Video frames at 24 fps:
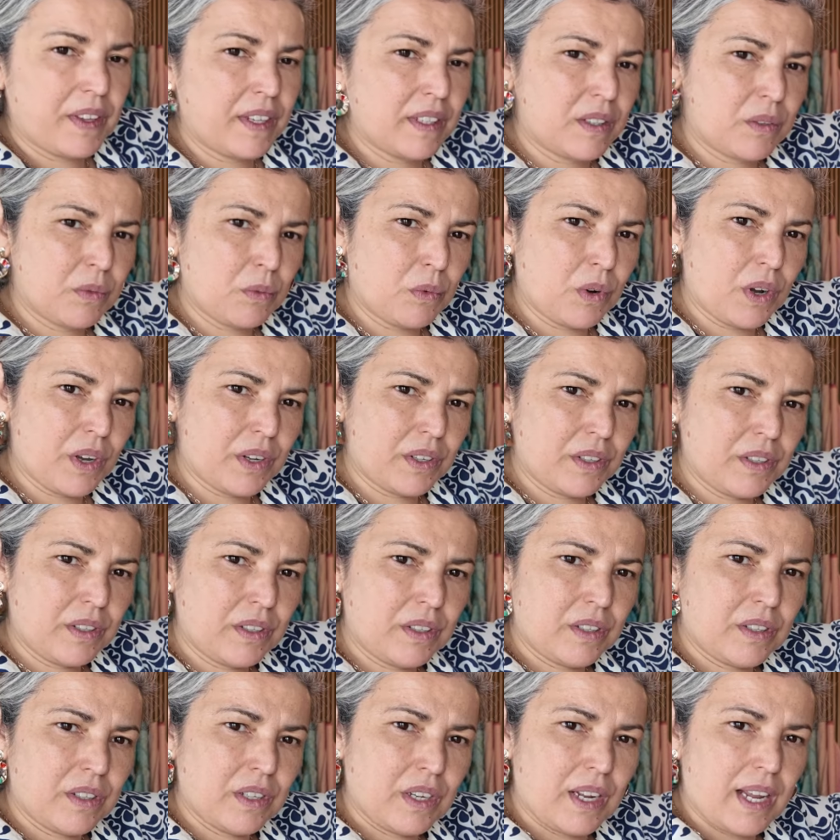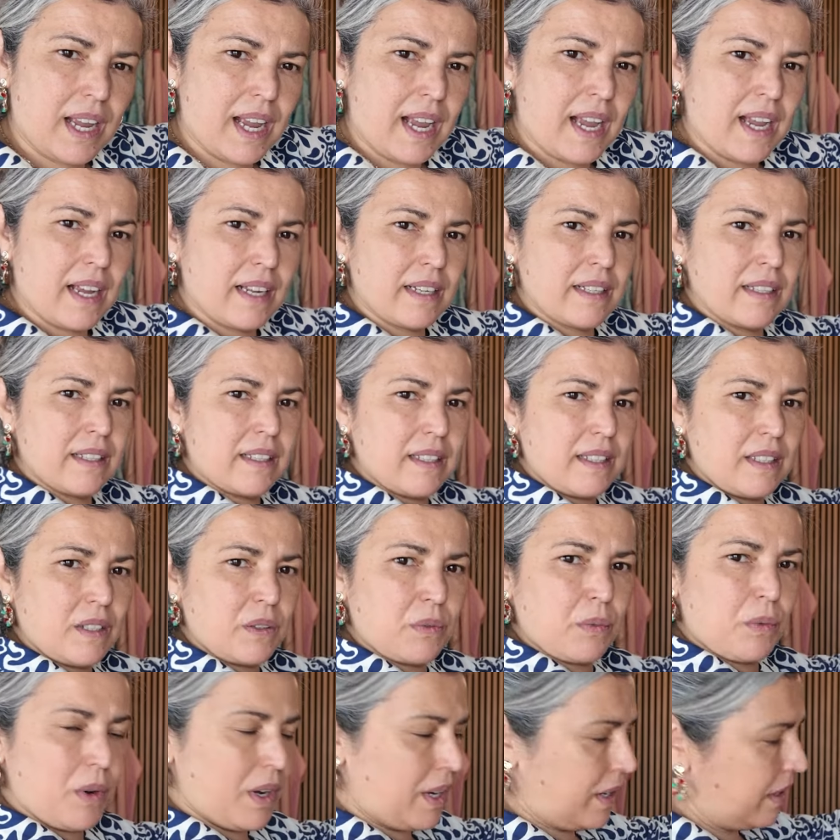this one and
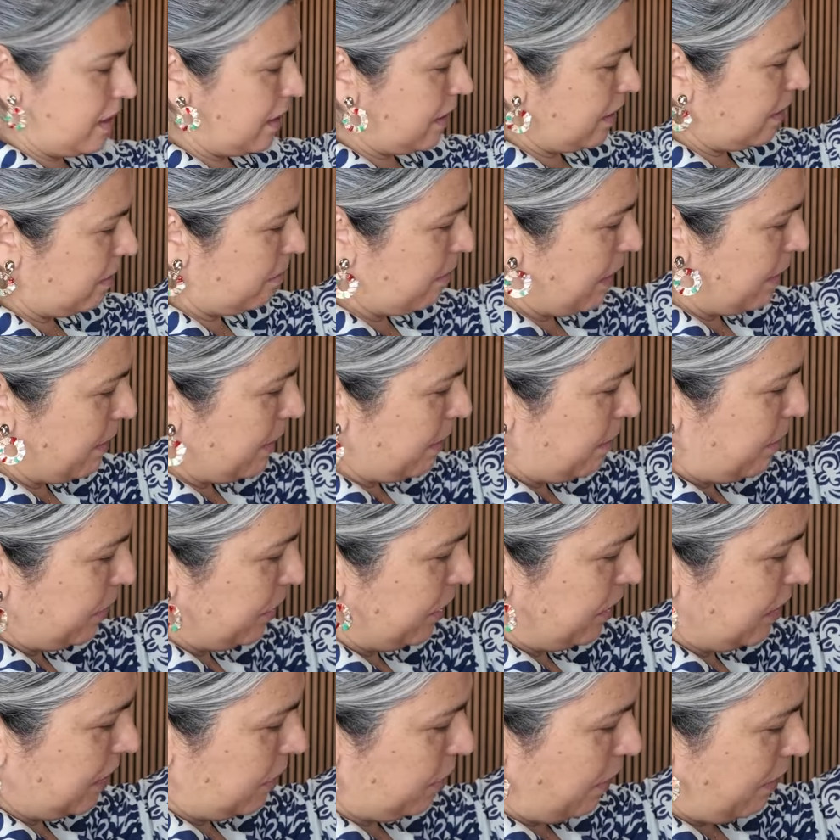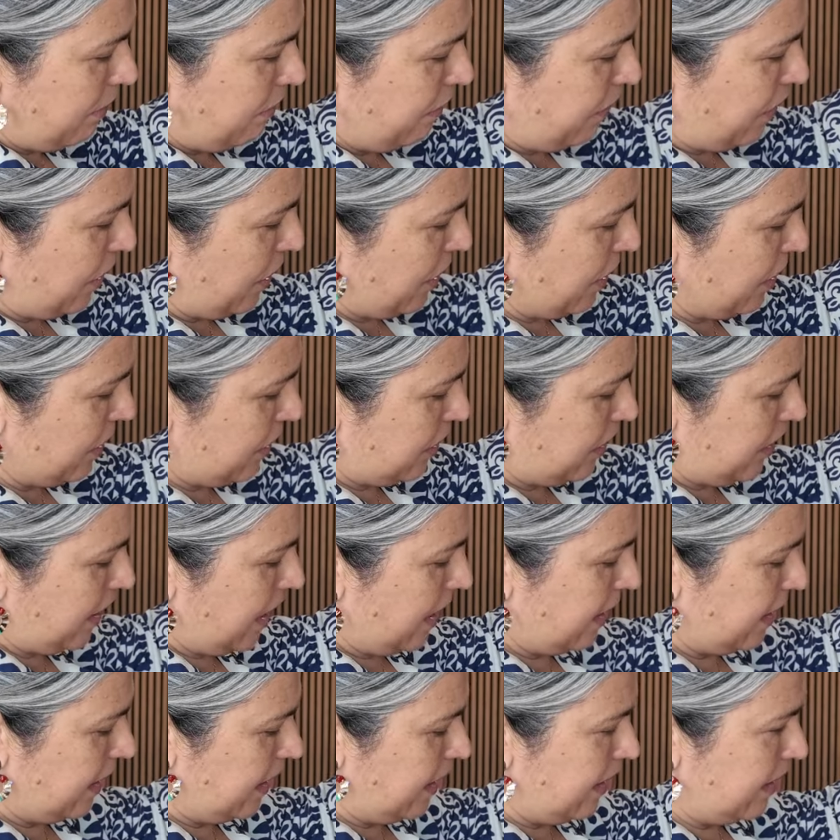this one? Maybe put this one first,
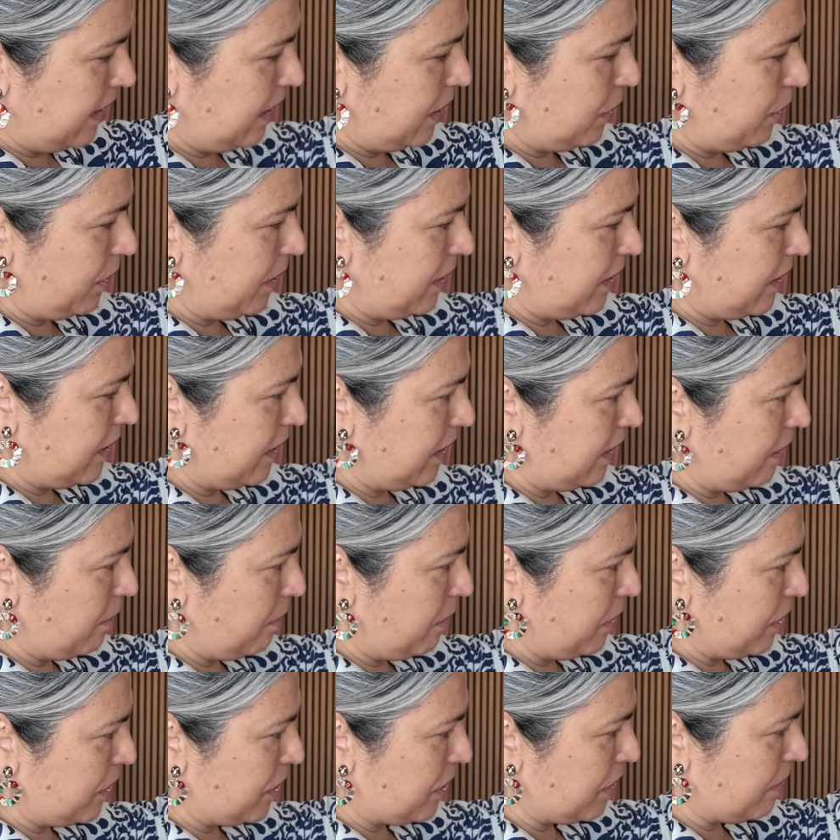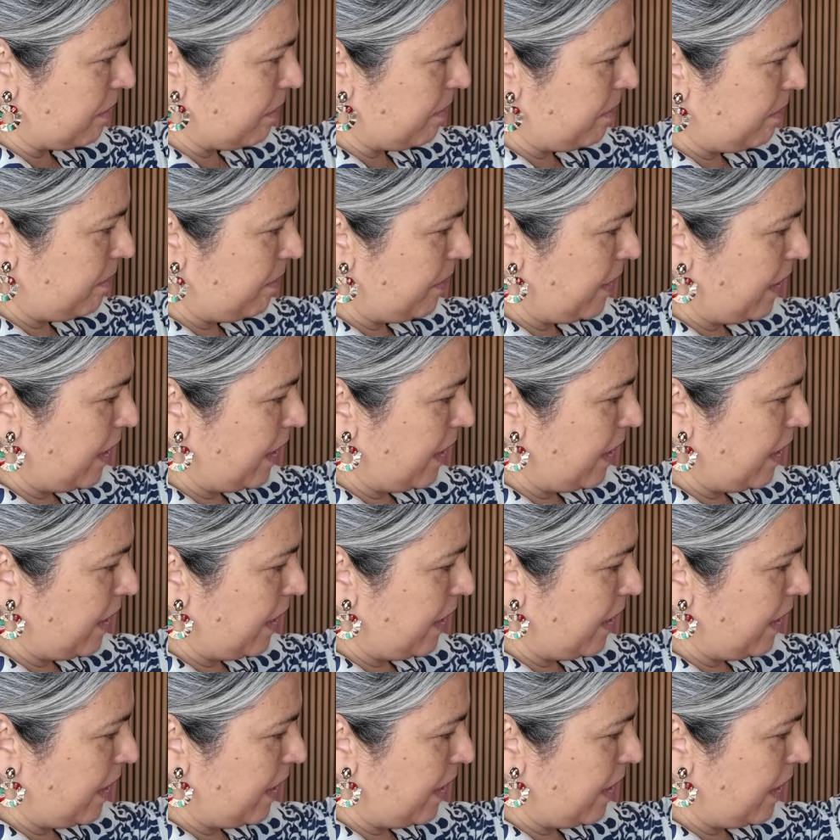and then this one is at the bottom.